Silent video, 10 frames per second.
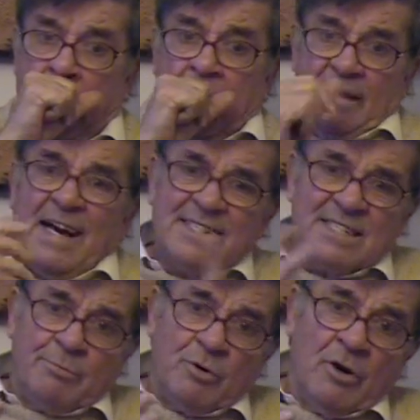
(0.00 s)
That's
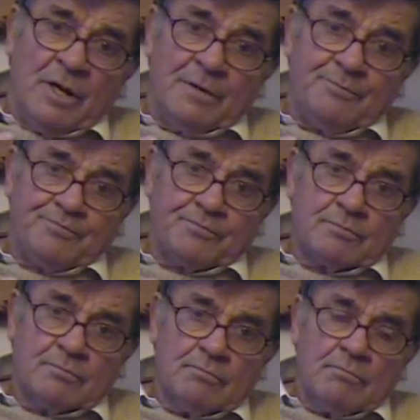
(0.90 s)
the point.
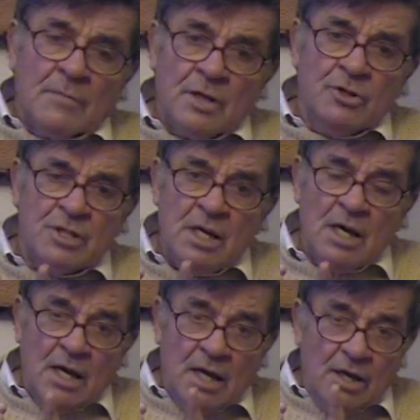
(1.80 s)
You see,
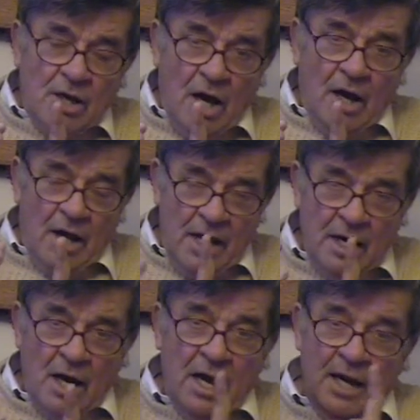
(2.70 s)
in
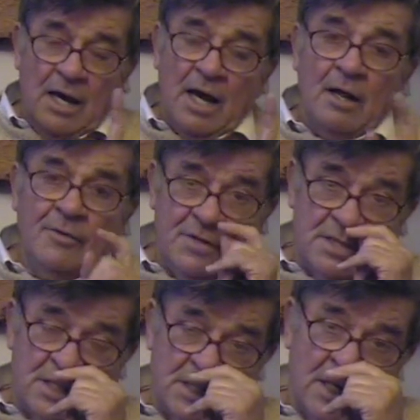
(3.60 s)
a healthy
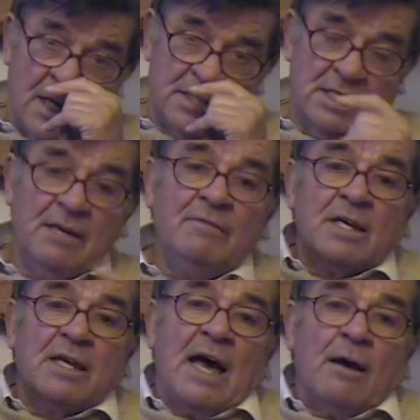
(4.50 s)
society, even
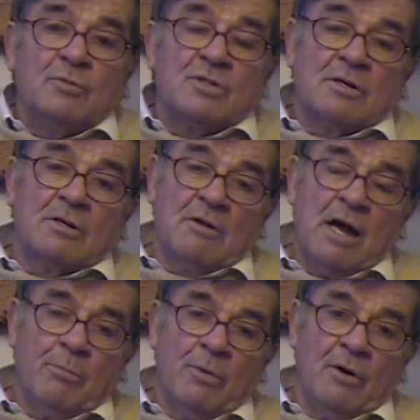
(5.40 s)
if Cat was
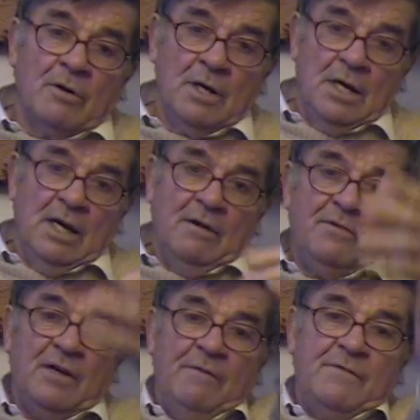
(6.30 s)
crackpot,
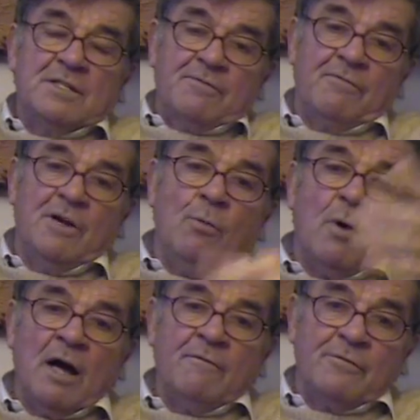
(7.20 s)
if there's free
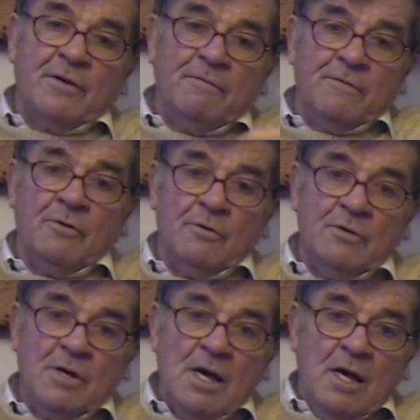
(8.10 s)
wine, free food,
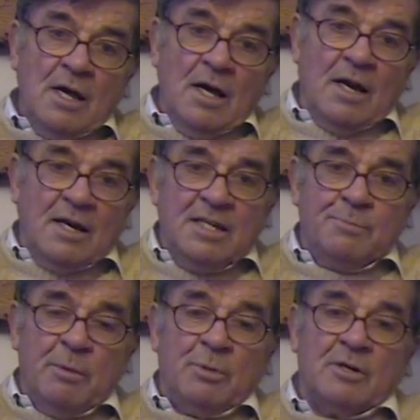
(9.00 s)
at least
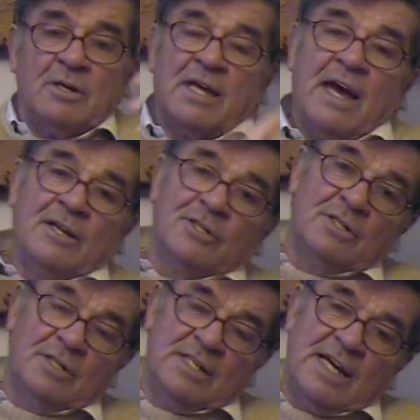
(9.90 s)
people could dare
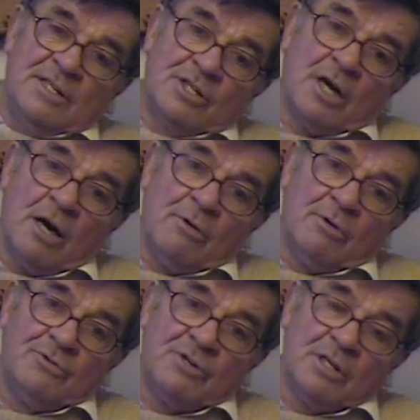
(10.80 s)
to go
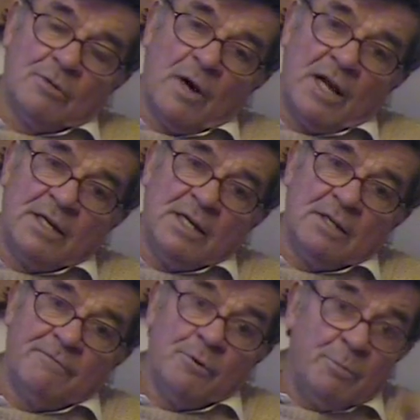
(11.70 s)
and drink the wine and eat
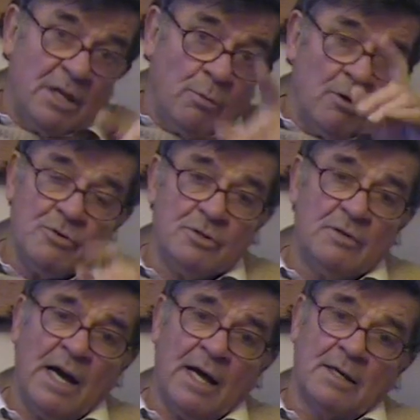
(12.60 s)
the food, but they won't do that.